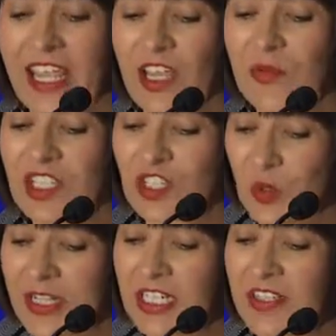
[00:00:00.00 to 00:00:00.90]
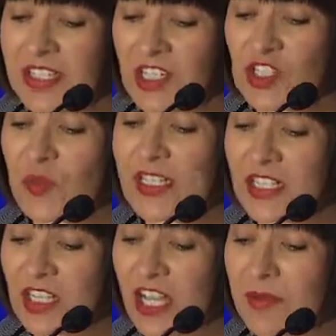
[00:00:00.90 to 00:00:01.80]
It was the 20th century's
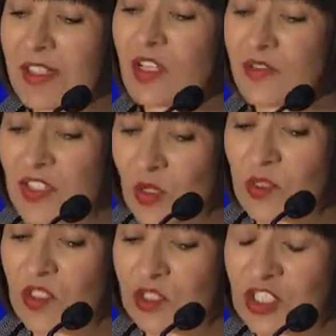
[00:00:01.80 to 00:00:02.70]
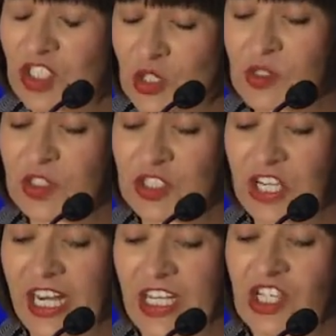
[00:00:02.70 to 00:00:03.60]
climate of social
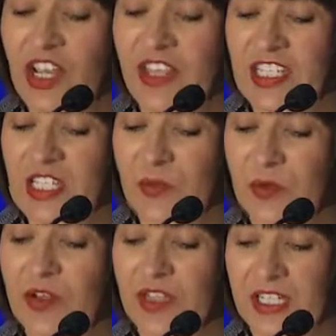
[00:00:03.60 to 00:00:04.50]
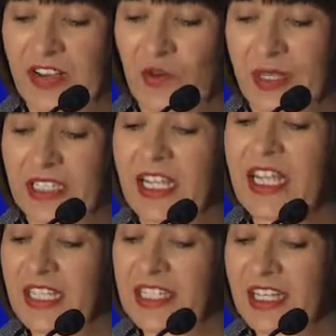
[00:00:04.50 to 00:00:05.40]
change that spurred the government
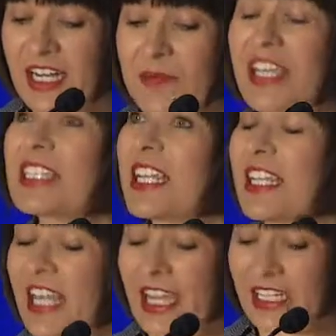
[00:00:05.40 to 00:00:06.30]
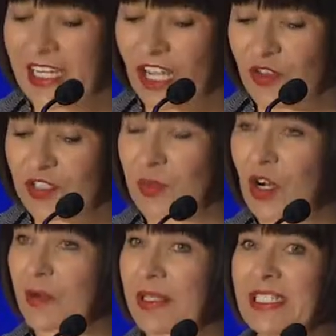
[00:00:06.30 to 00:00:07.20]
to set up a dedicated health
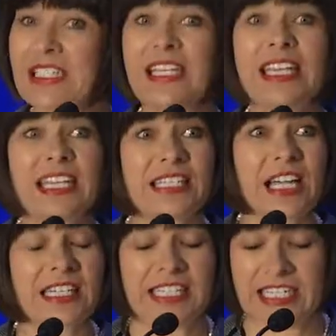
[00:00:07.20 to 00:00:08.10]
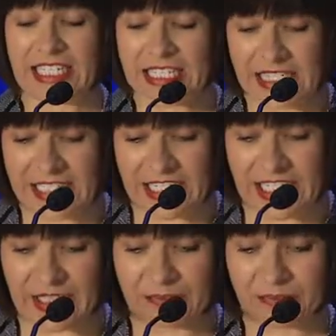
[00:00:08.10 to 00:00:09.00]
department in
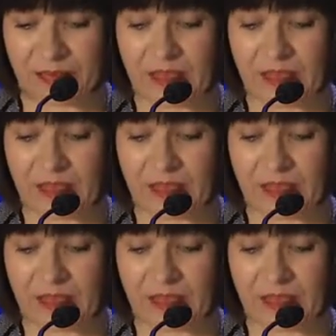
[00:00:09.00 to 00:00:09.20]
1919.